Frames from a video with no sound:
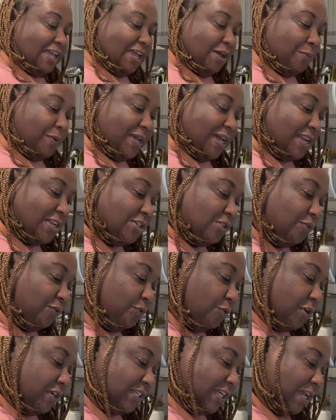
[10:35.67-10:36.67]
and we gotta do
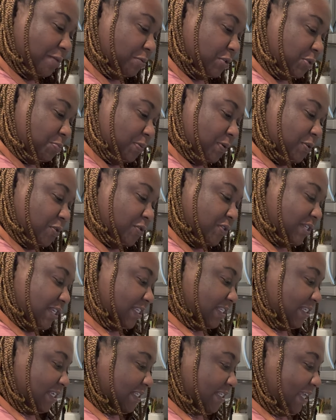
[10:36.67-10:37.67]
4 tablespoons, and it
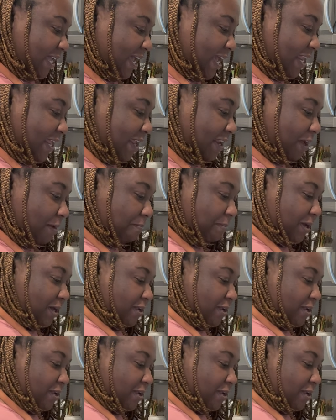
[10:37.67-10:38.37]
says to add in a